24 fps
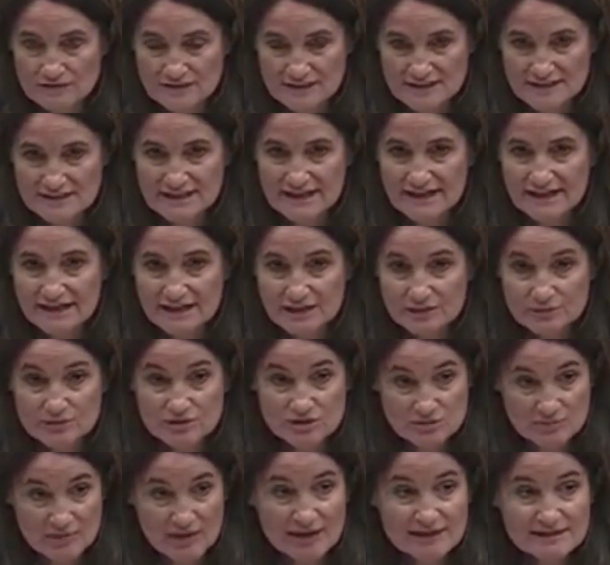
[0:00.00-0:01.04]
society
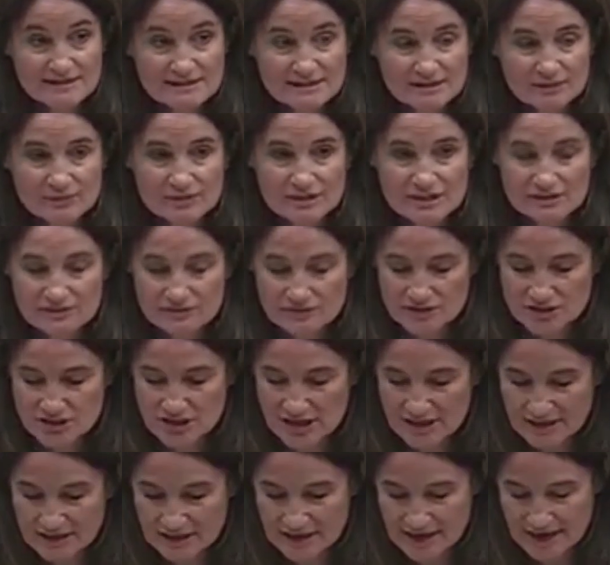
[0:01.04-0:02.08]
response that we need for
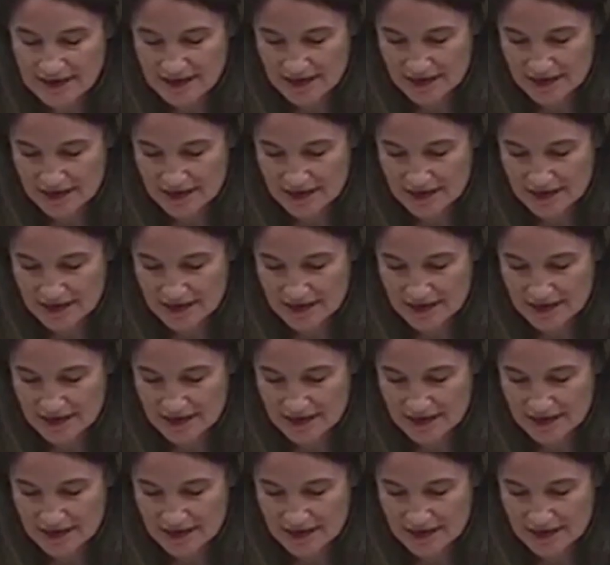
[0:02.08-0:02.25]
China.